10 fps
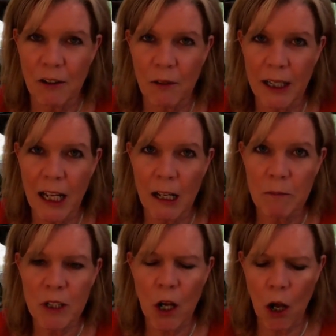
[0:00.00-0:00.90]
what
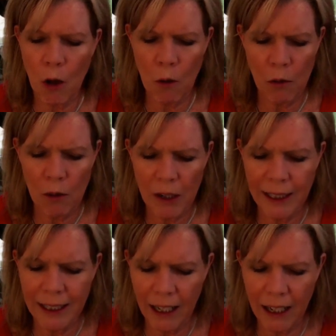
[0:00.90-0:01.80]
comes. Oh,
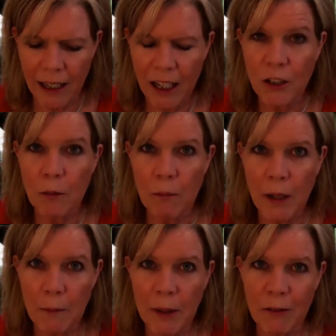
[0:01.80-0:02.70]
yeah, there
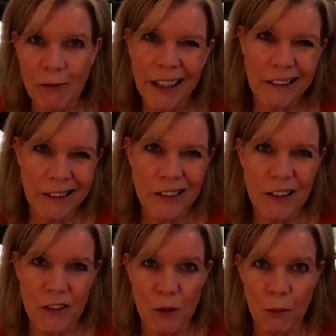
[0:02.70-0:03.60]
might be a filing to
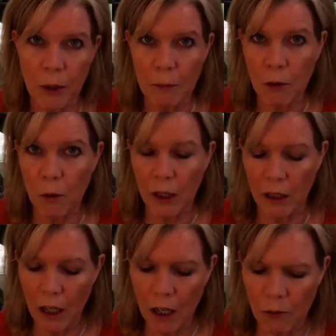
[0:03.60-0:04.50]
the Supreme Court
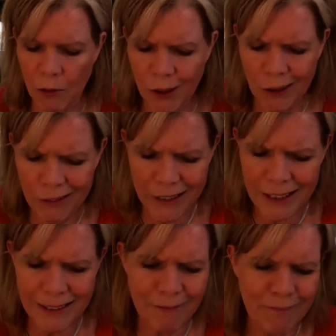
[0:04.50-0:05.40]
for
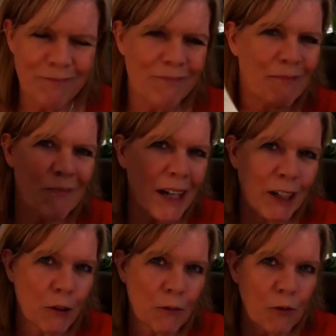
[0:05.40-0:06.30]
this
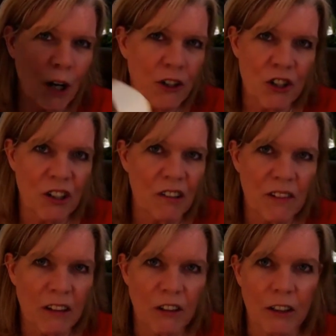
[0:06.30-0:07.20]
minor infraction of
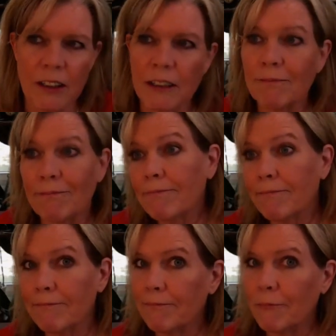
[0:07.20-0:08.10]
the clerk.
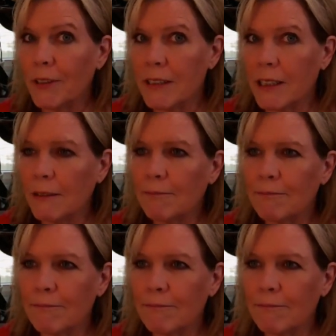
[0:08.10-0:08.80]
We'll see.